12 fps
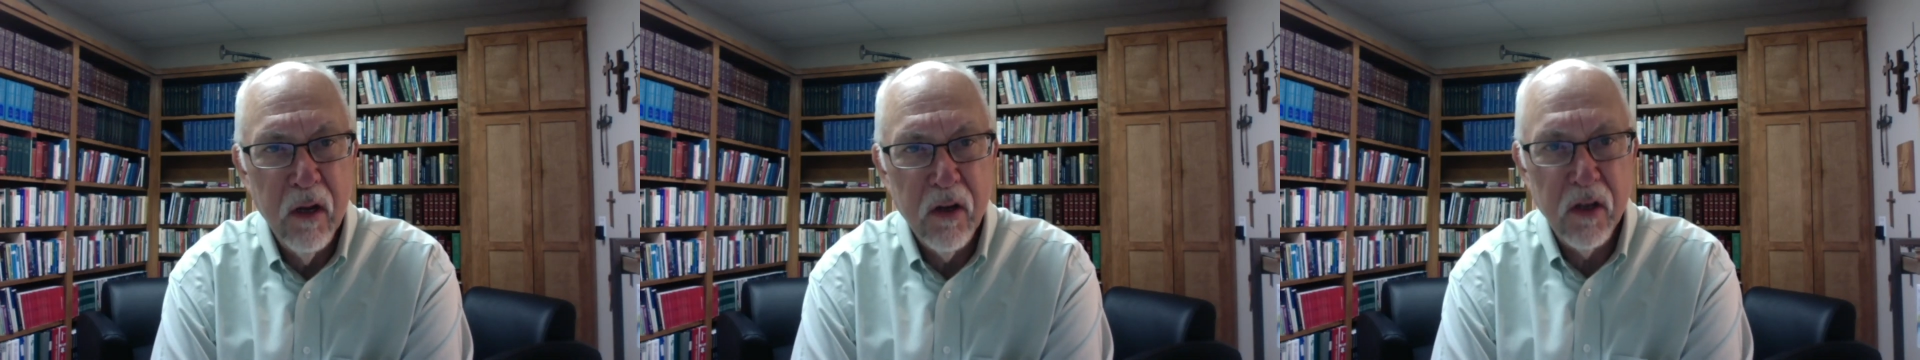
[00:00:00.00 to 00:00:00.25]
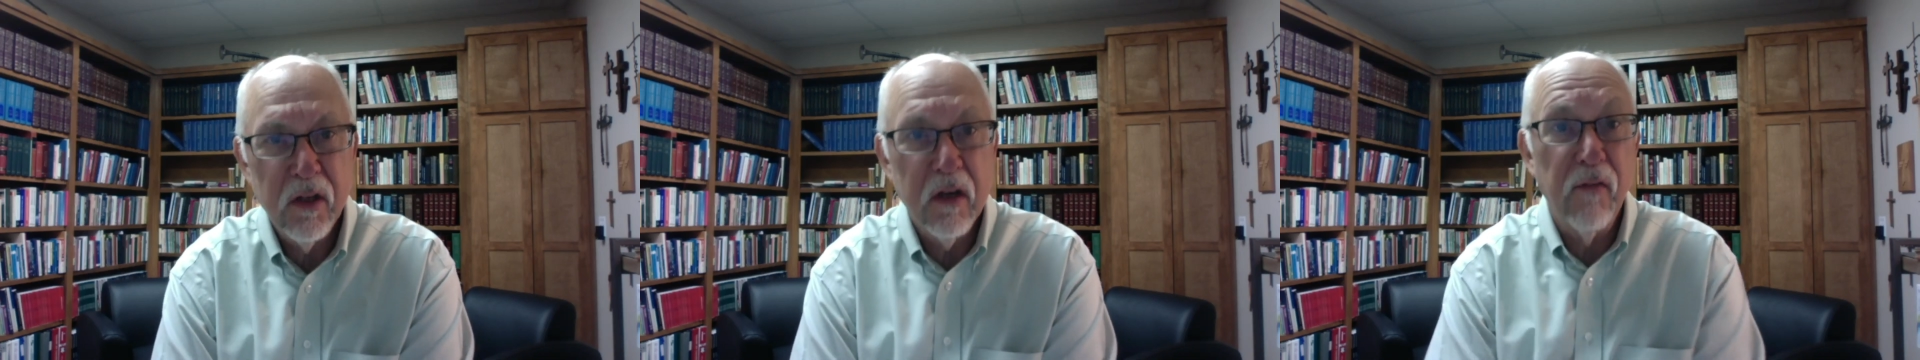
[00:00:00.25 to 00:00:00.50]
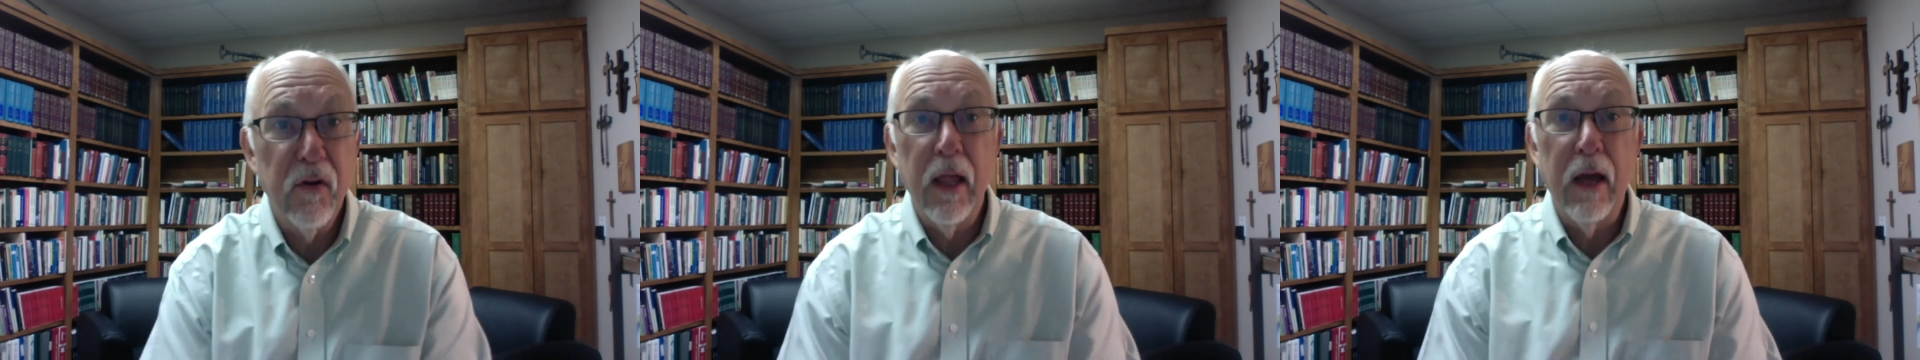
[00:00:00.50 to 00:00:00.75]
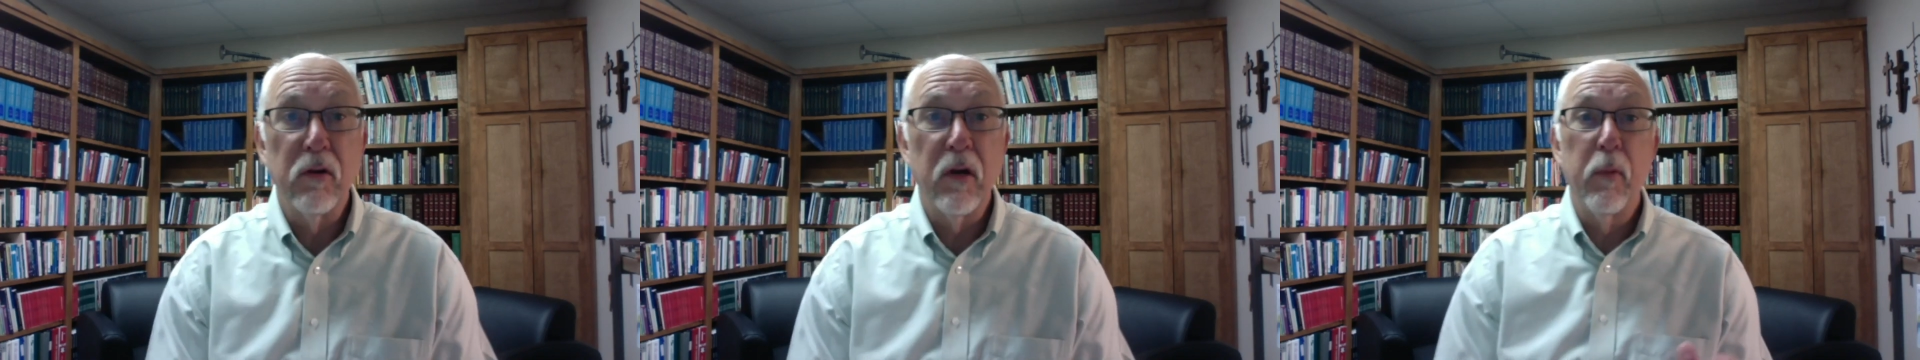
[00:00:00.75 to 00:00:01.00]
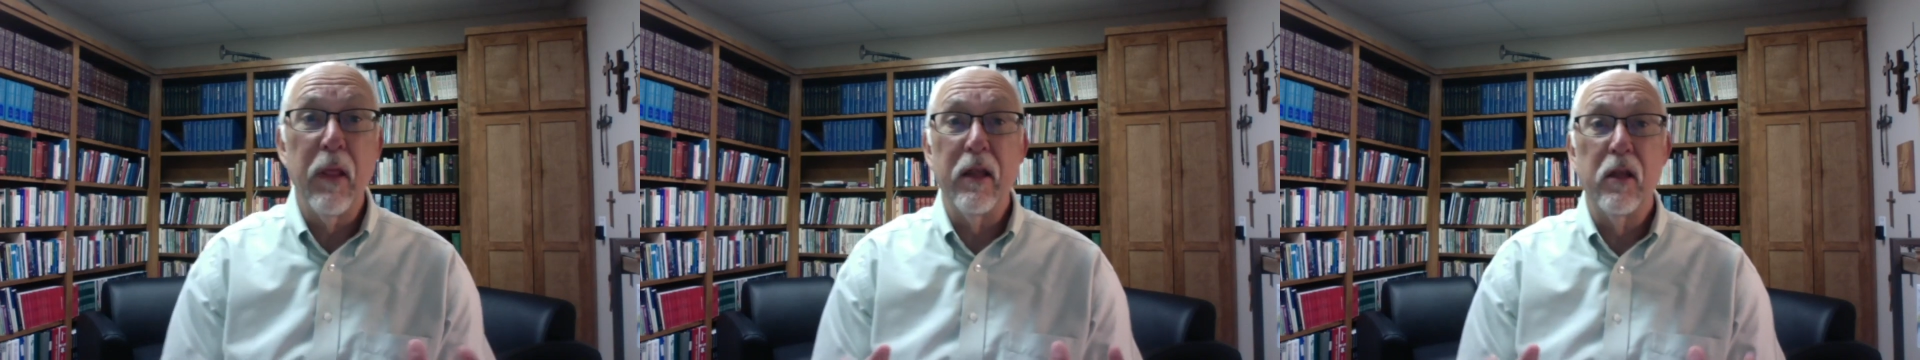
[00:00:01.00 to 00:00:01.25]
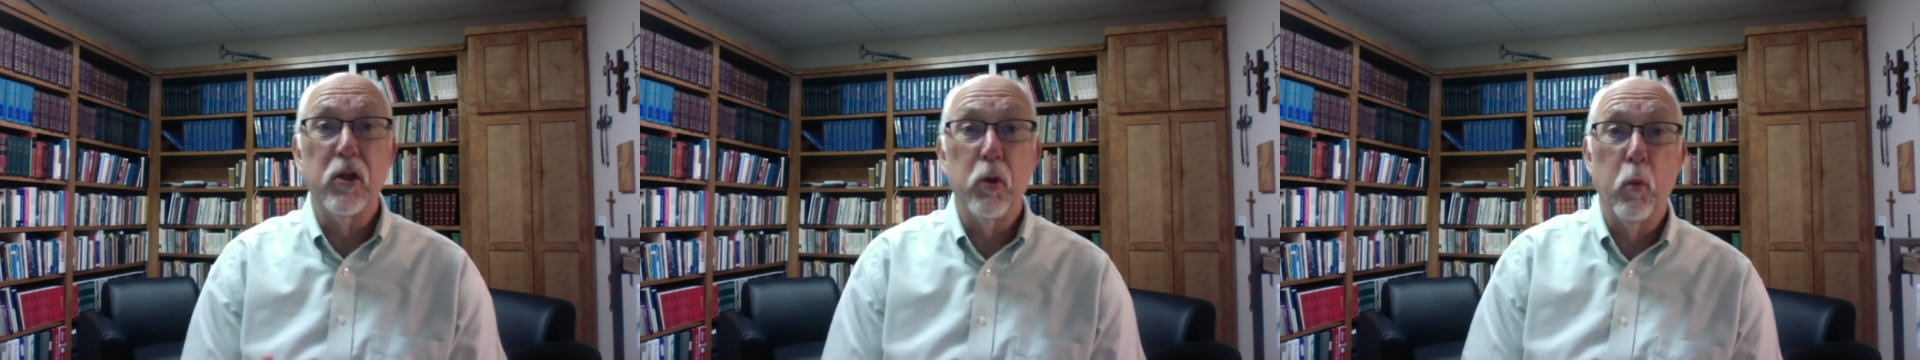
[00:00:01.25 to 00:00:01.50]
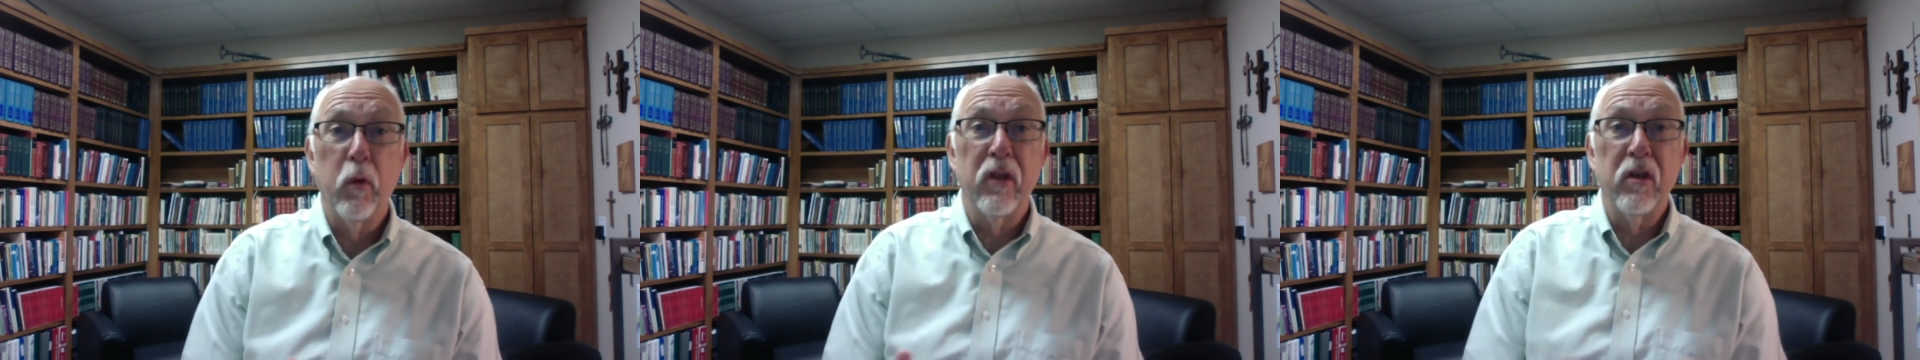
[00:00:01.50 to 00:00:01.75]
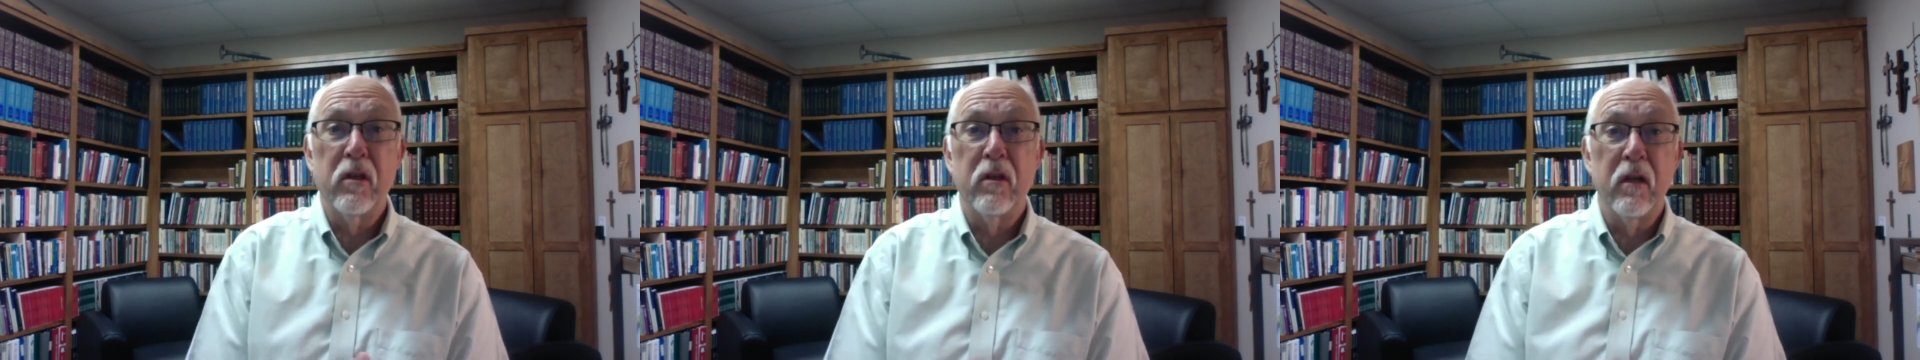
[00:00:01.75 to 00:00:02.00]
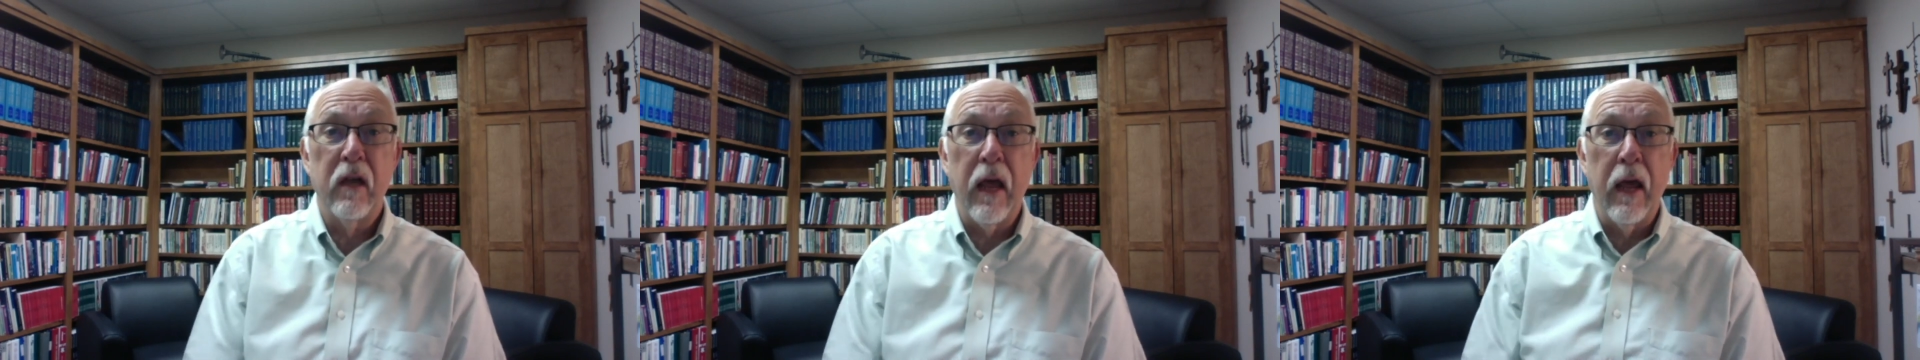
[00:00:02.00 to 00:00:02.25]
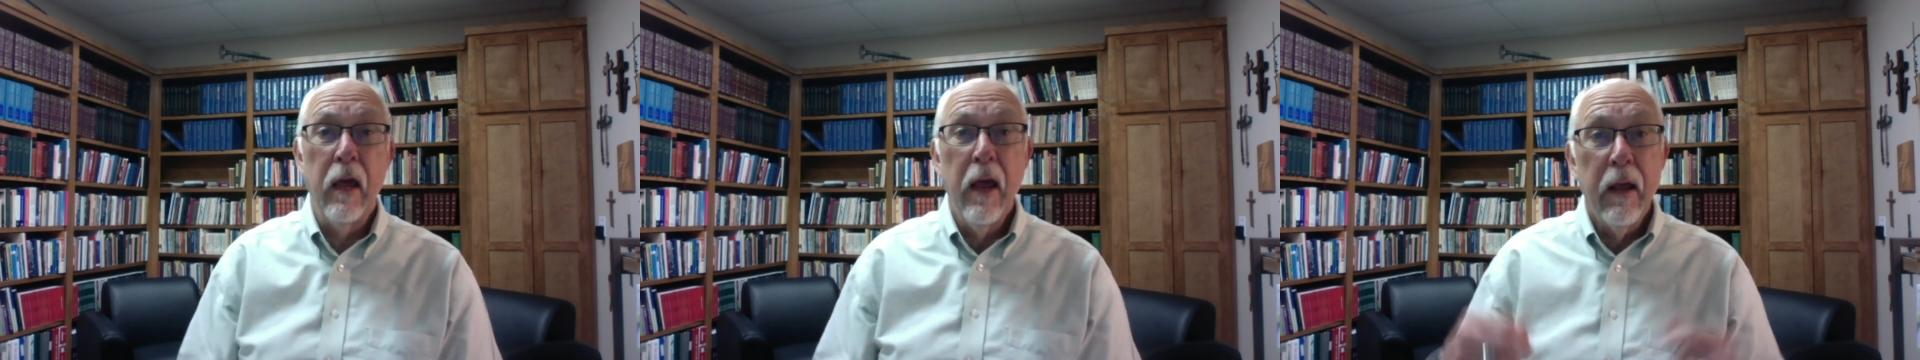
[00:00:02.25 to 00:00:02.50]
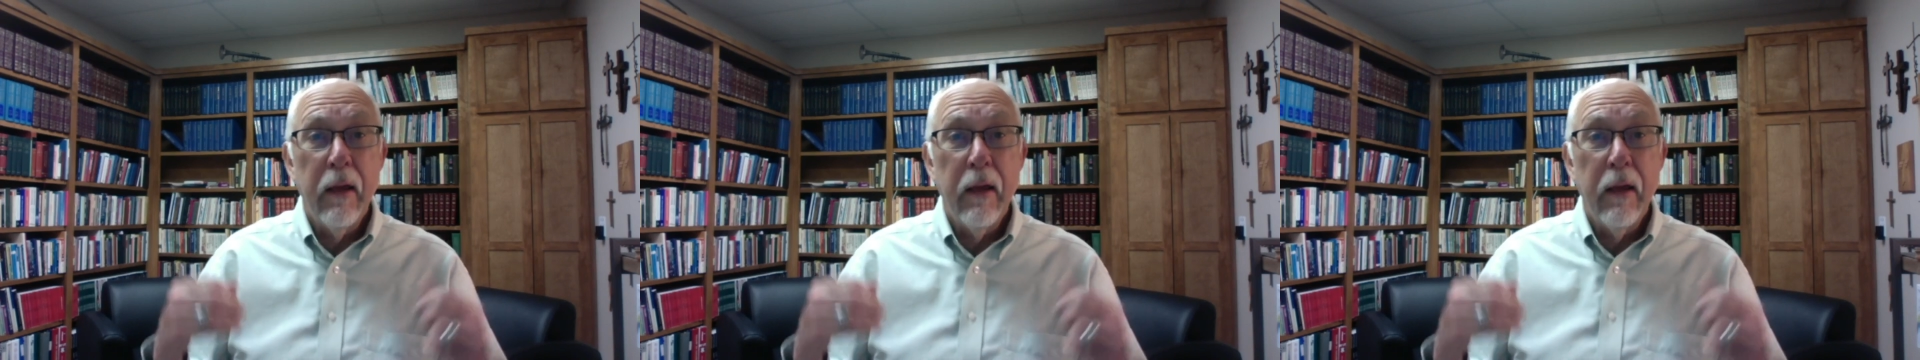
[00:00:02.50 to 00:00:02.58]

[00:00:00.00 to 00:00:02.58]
Discover Lounge. I'm glad that you're with us today.